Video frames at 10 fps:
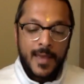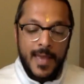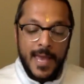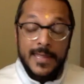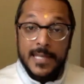
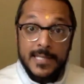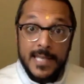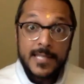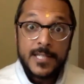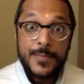And this
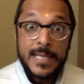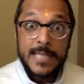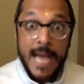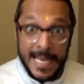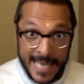has to be
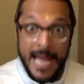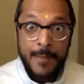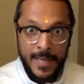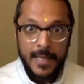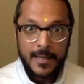
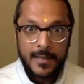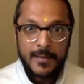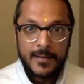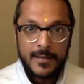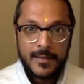dynamic.
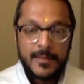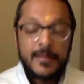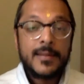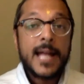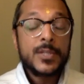
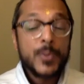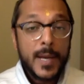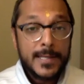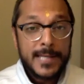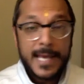That's why
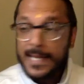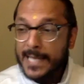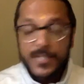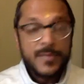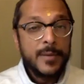I said it
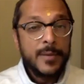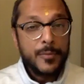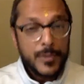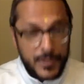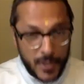has to be with
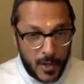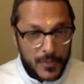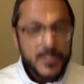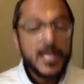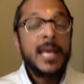
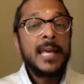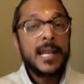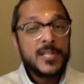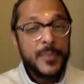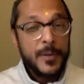results, it
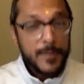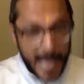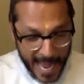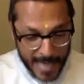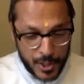has to be with
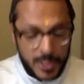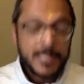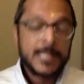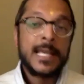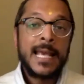
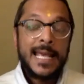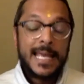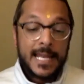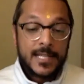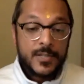actions,
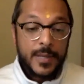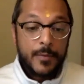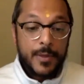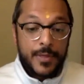it has to be with